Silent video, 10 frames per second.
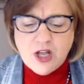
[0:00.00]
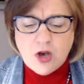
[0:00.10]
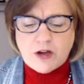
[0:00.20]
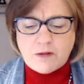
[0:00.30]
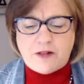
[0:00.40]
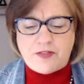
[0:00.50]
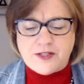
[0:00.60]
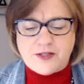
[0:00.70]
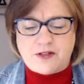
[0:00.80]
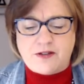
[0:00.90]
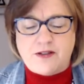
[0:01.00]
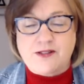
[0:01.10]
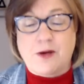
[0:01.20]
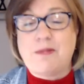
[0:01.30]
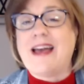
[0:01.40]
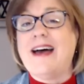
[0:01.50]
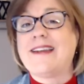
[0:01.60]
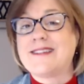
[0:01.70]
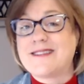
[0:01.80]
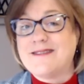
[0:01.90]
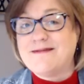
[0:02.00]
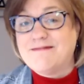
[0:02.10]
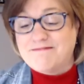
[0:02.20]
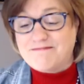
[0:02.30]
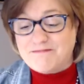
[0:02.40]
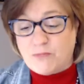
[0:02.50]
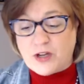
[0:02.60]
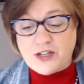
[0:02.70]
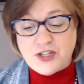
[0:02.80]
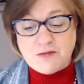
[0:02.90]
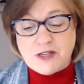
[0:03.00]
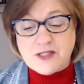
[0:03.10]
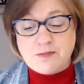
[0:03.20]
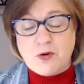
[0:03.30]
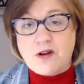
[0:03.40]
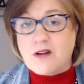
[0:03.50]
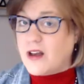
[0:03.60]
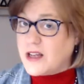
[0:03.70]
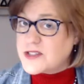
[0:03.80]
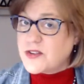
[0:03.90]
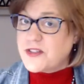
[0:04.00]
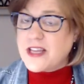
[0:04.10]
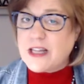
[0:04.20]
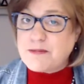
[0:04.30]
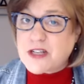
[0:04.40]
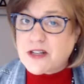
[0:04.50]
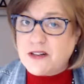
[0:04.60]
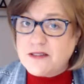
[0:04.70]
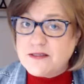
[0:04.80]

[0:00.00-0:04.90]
What about this one? So be honest, what did you miss more, us or the elliptical?